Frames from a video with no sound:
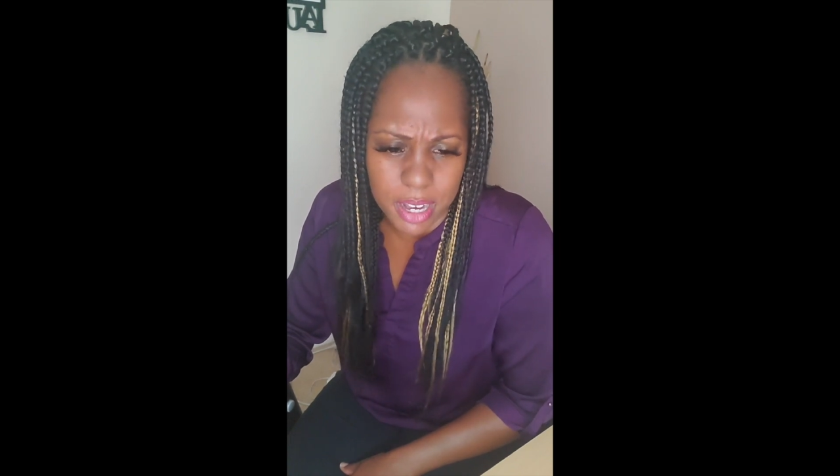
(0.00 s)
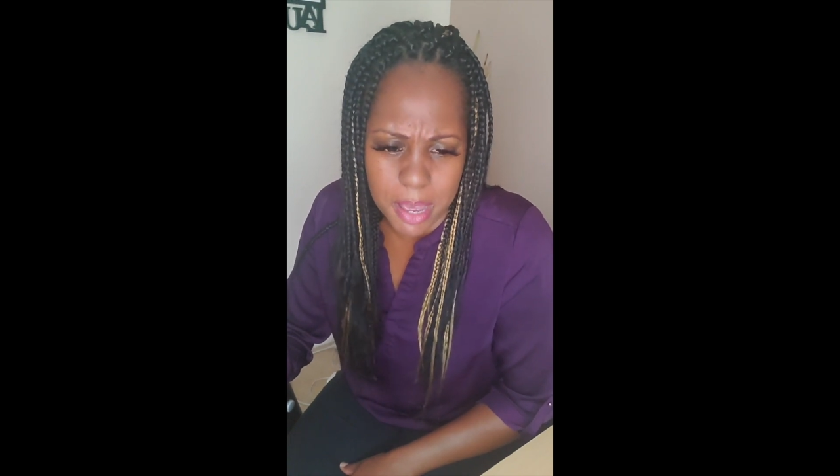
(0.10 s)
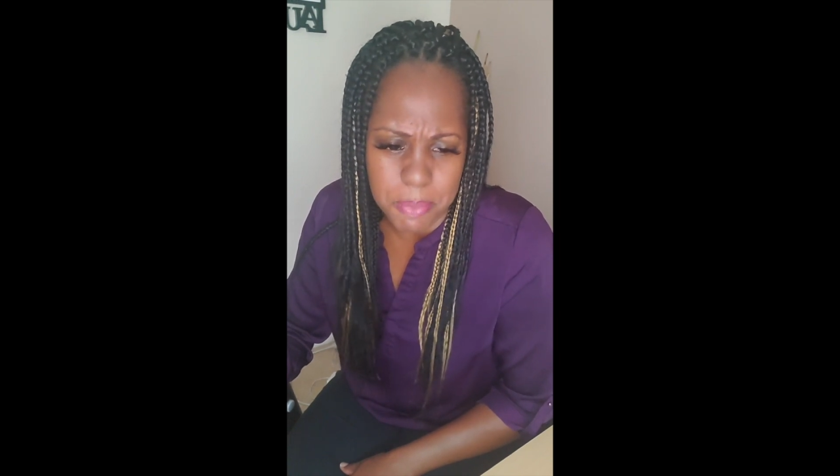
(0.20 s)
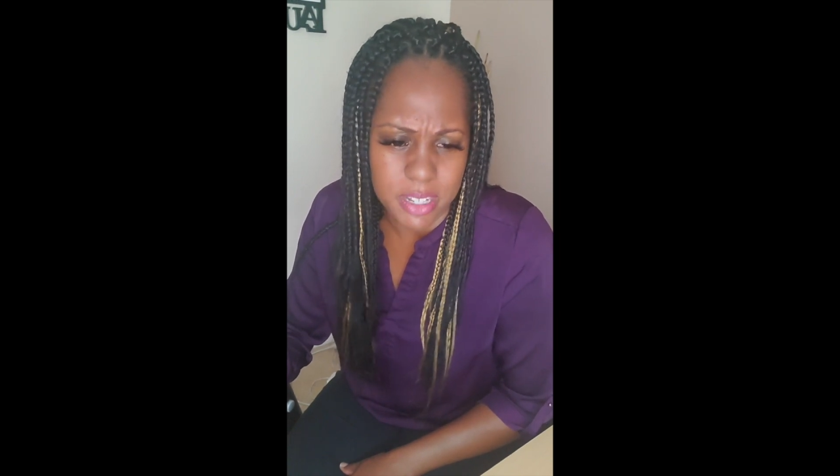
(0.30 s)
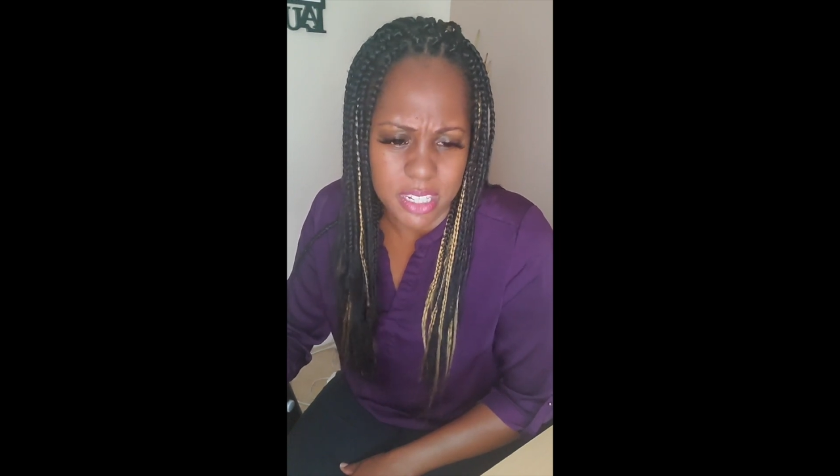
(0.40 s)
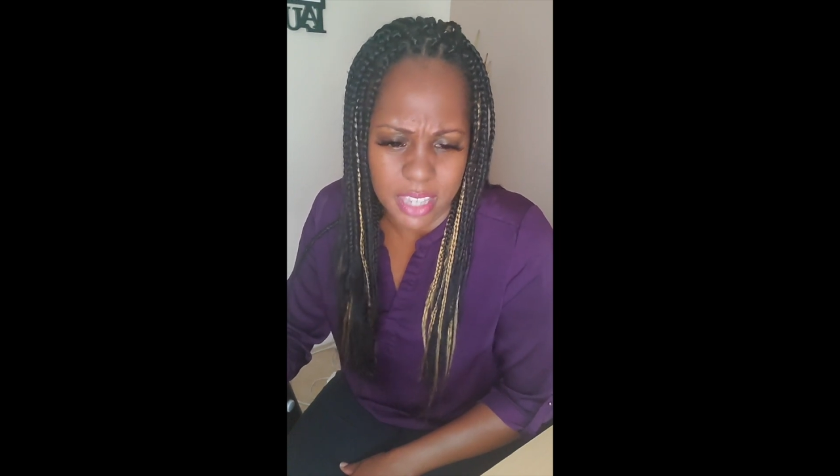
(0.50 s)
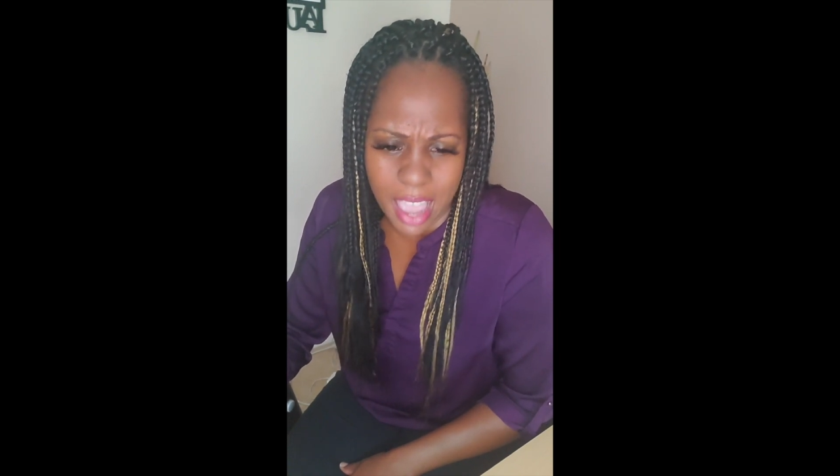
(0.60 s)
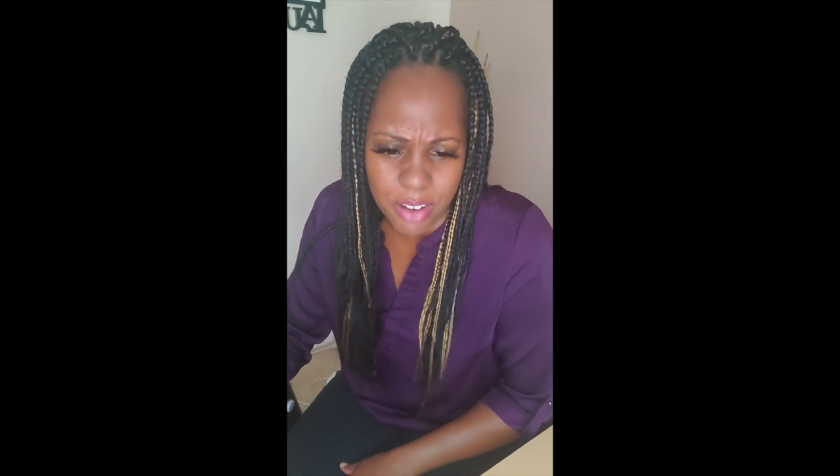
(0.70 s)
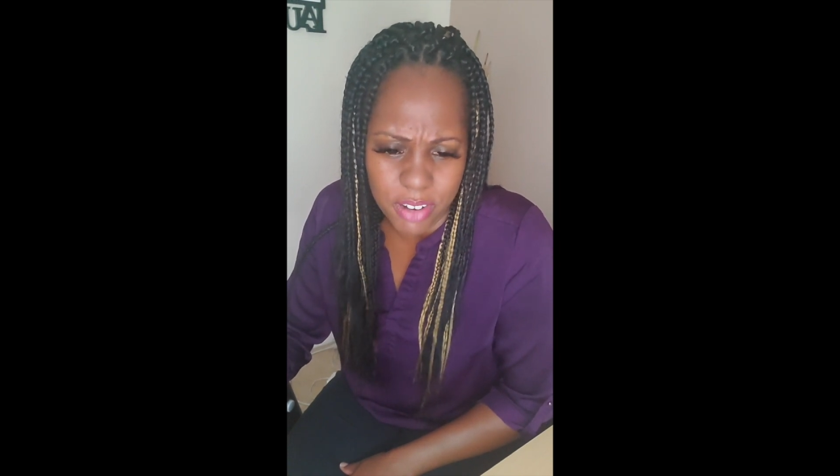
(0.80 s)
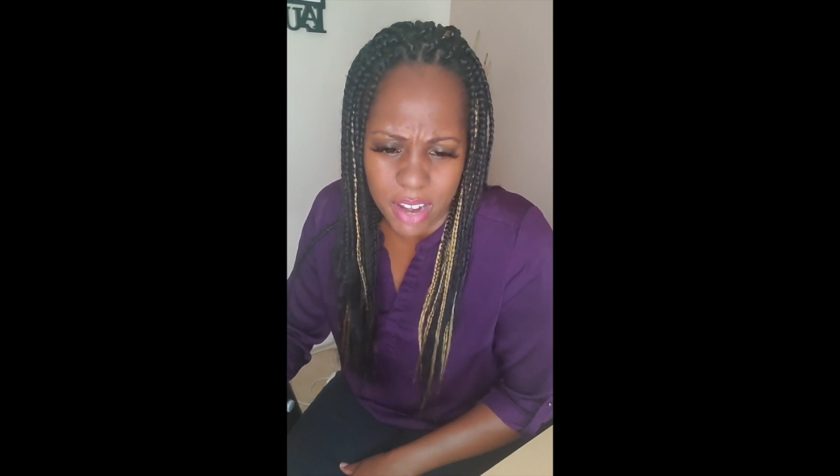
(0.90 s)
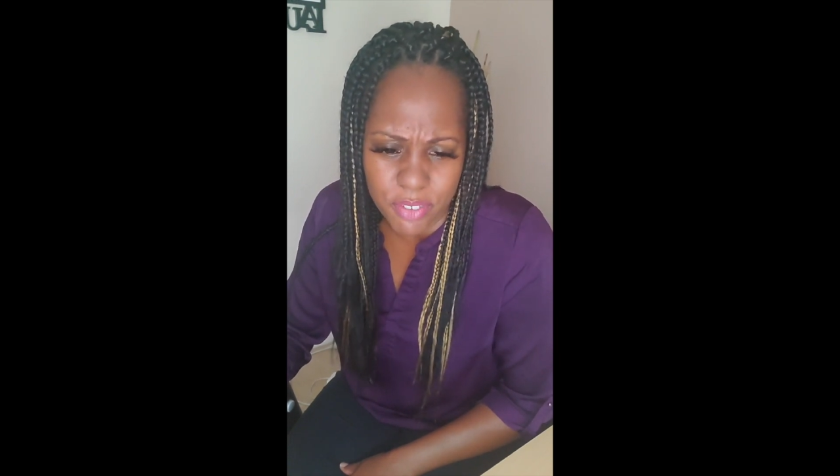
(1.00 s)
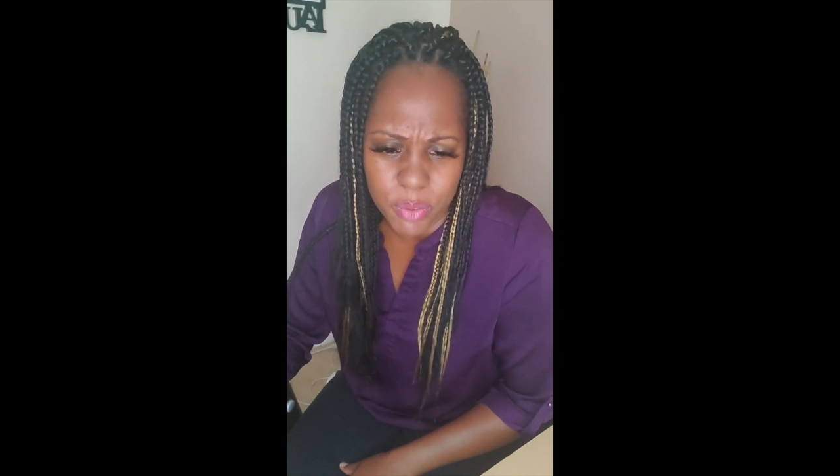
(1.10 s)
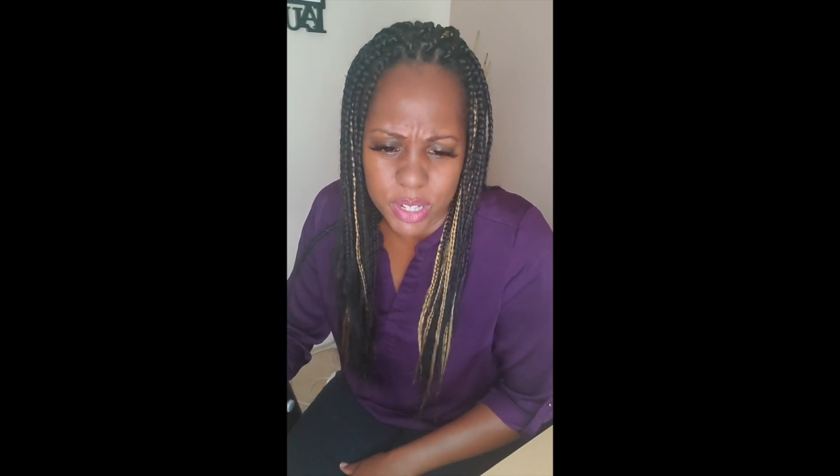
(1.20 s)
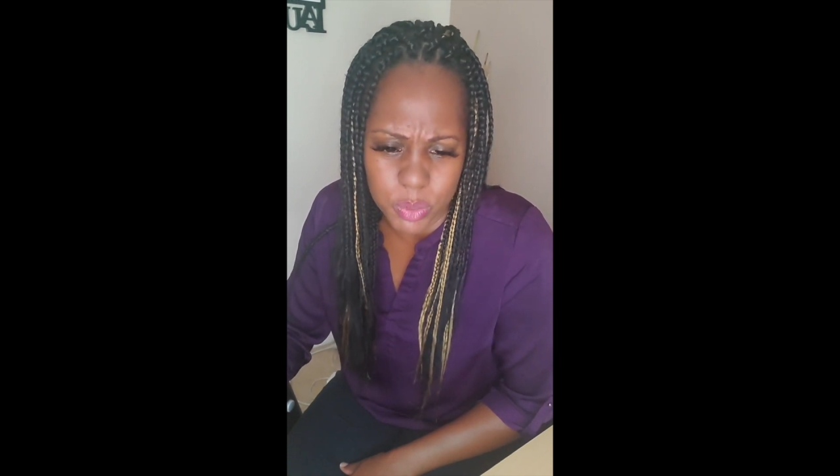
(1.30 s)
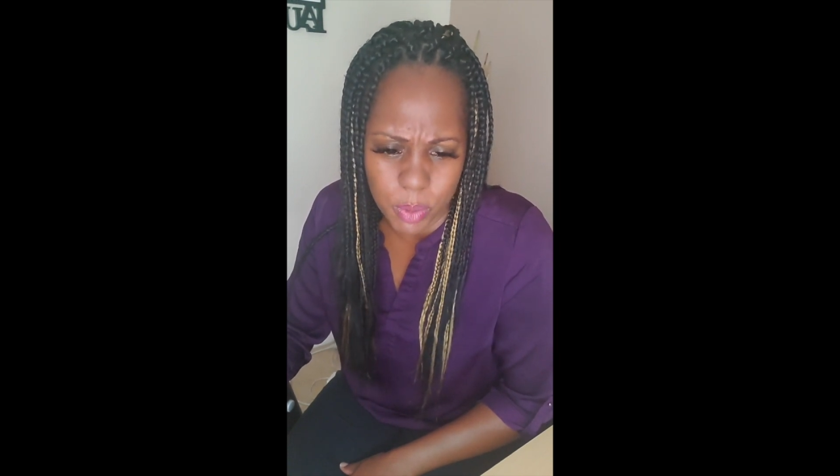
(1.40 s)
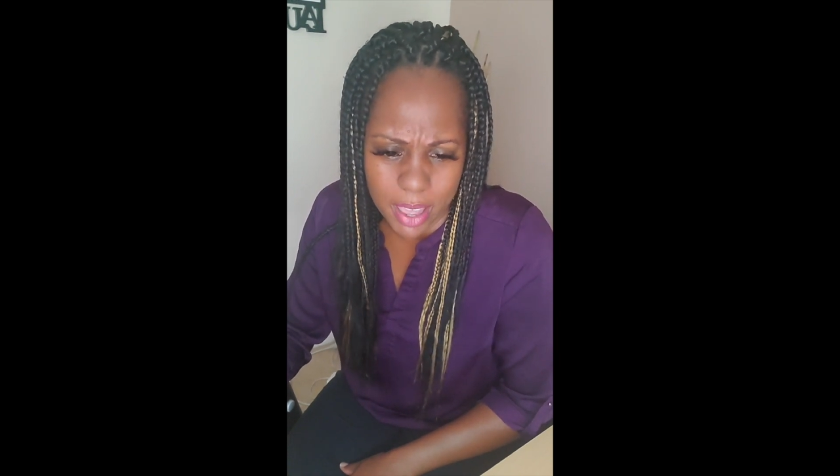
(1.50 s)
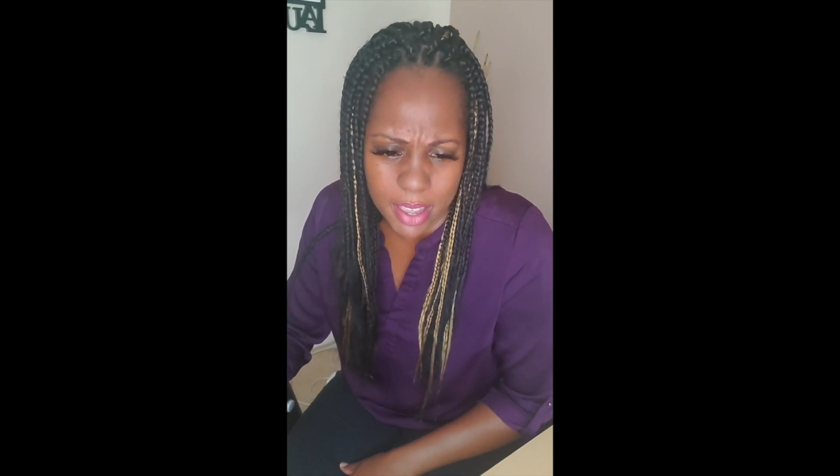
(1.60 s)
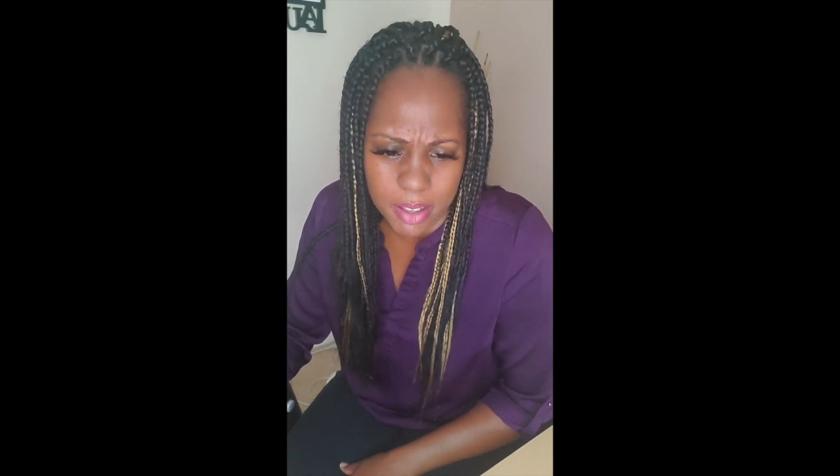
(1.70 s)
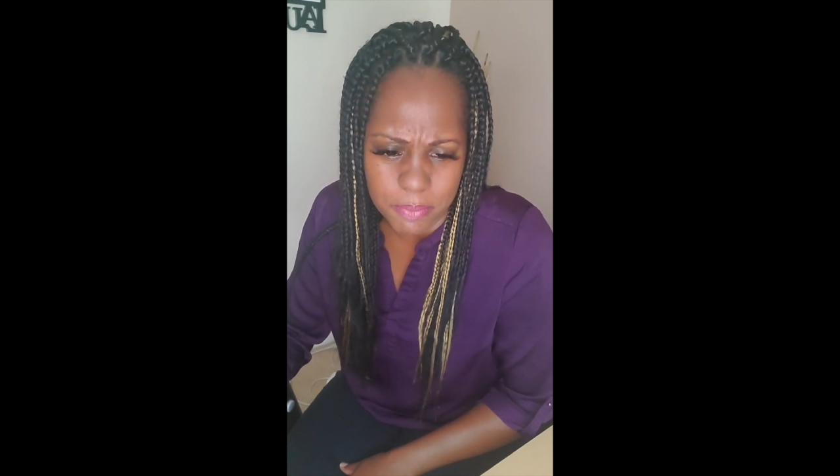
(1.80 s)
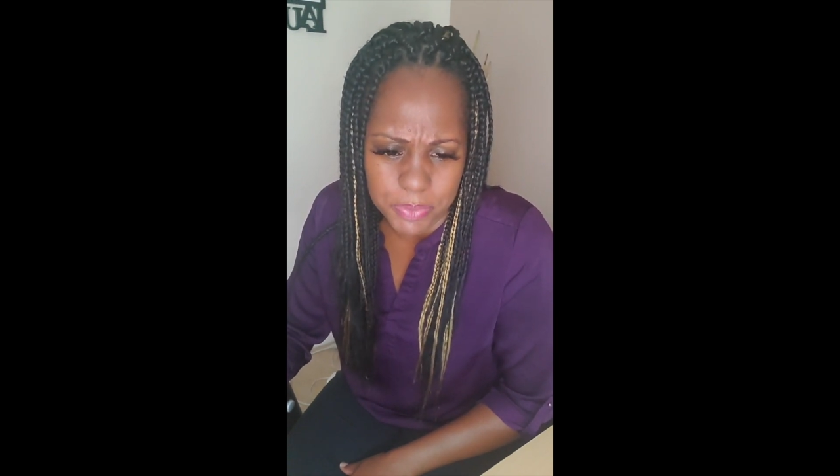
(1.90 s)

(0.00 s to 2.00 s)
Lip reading: up and scattered every which way?